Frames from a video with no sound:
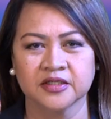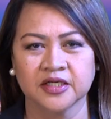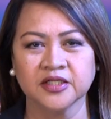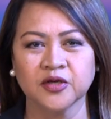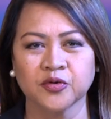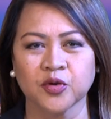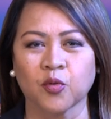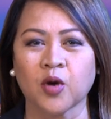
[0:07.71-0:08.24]

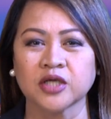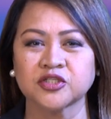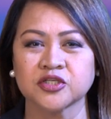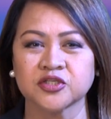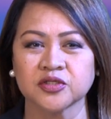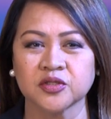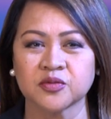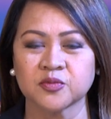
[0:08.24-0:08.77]
Hello, you're watching
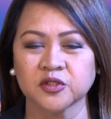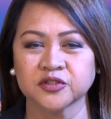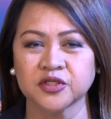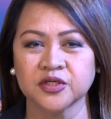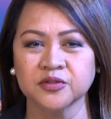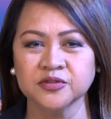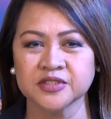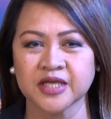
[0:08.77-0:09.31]
Shalom World
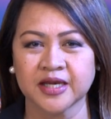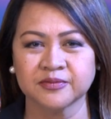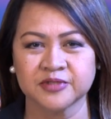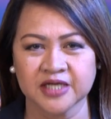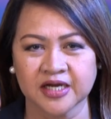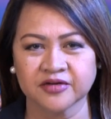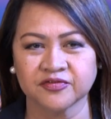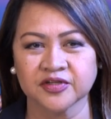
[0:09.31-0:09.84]
News. I'm
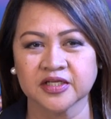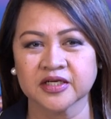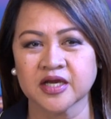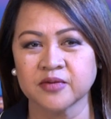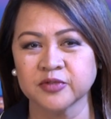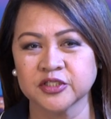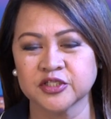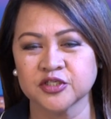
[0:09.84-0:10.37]
Donna Villa,
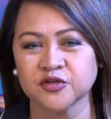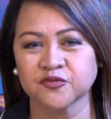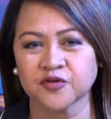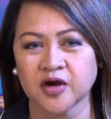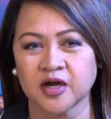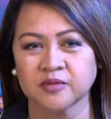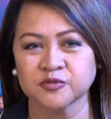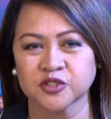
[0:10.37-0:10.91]
coming to you
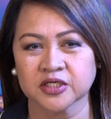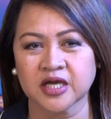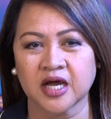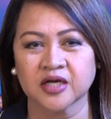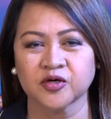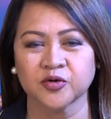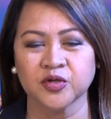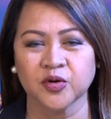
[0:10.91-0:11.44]
from
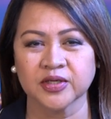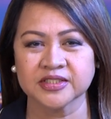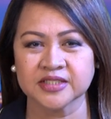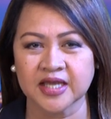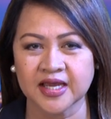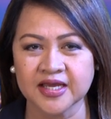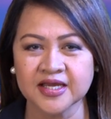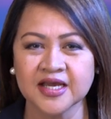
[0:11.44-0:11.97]
Chicago,
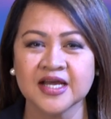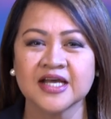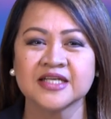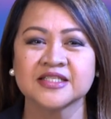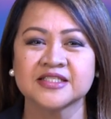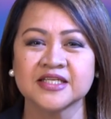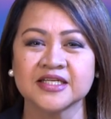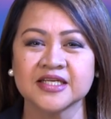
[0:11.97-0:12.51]
USA,
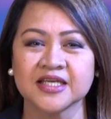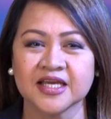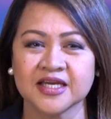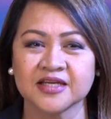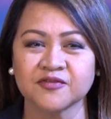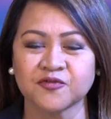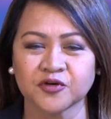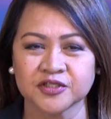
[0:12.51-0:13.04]
sitting
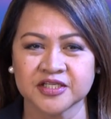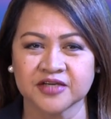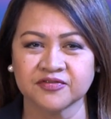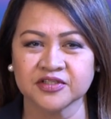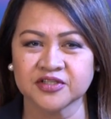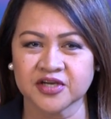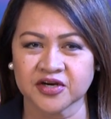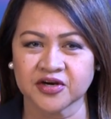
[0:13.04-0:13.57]
in for
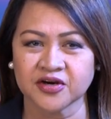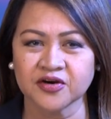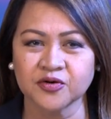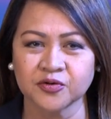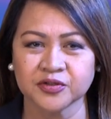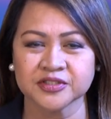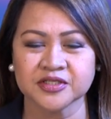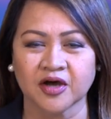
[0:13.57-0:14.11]
David Kerr,
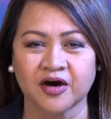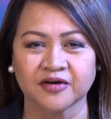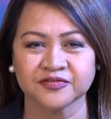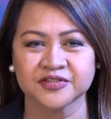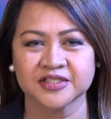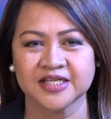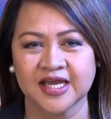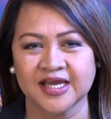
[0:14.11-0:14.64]
who is off
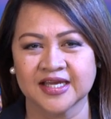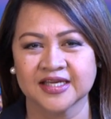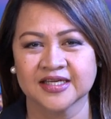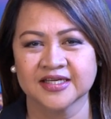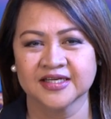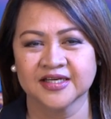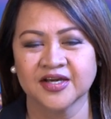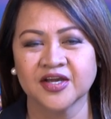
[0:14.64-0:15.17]
today.
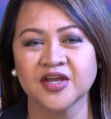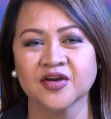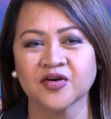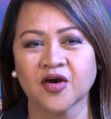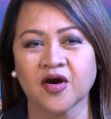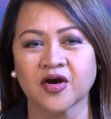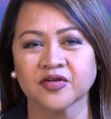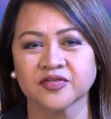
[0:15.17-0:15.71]
Here
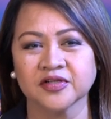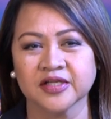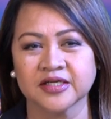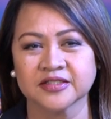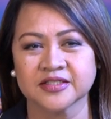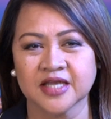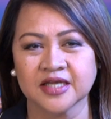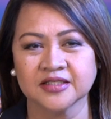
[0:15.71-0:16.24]
are the
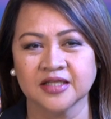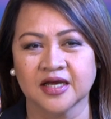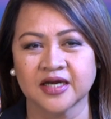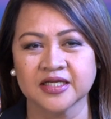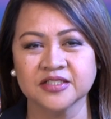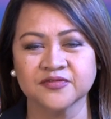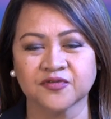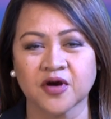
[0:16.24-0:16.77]
latest
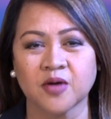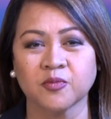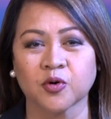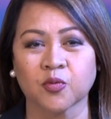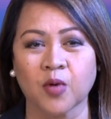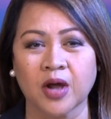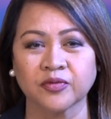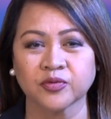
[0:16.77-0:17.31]
headlines from
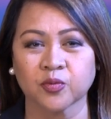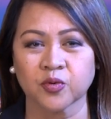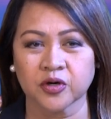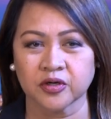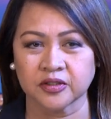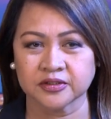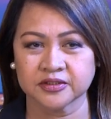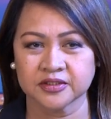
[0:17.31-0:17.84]
around the
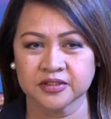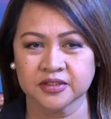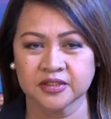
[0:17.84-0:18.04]
world.